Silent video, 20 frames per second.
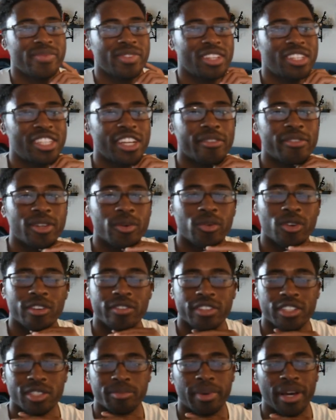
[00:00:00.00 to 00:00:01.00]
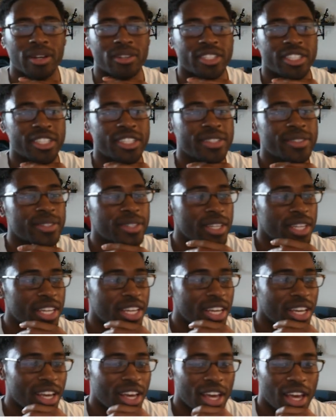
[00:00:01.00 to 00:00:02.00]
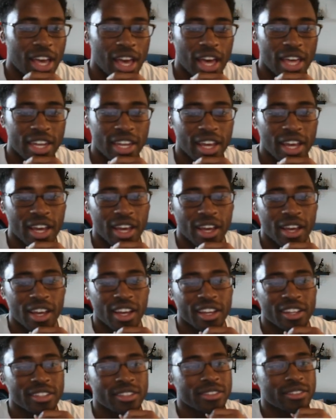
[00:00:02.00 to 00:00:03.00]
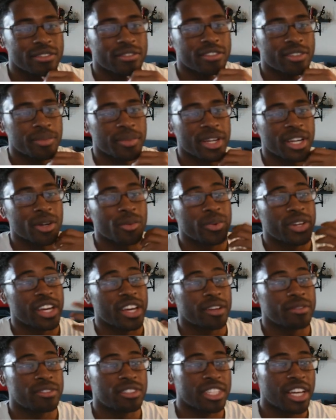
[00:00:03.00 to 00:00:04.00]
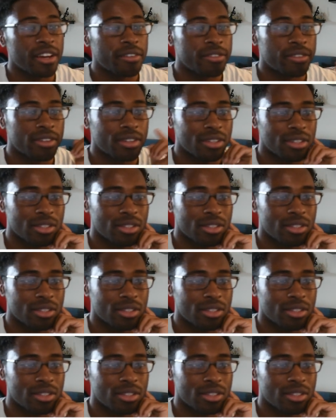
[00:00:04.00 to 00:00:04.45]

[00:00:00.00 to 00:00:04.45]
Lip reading: Definitely worth his bounty. And then from there we have Zeph.